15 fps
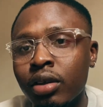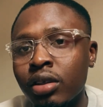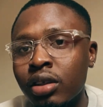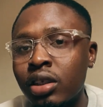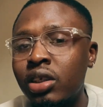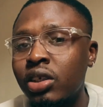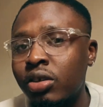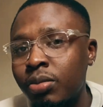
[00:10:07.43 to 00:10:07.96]

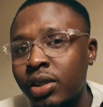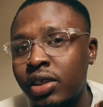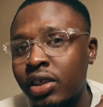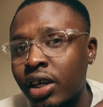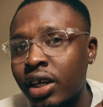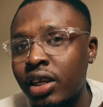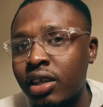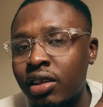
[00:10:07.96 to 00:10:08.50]
This is me
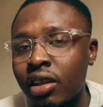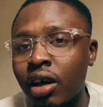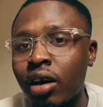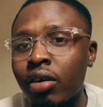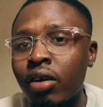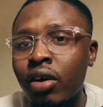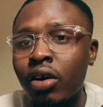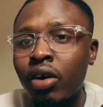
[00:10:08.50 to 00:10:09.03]
saying it
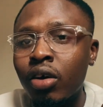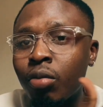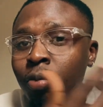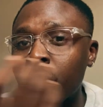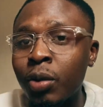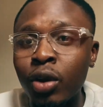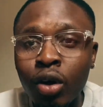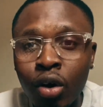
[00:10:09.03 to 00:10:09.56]
now.
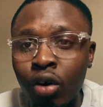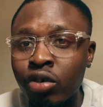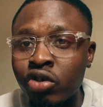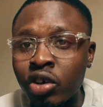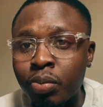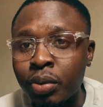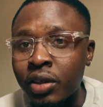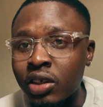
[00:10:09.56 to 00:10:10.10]
Maybe not
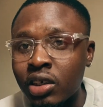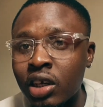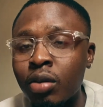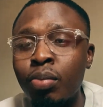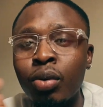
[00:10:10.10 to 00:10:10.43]
100%,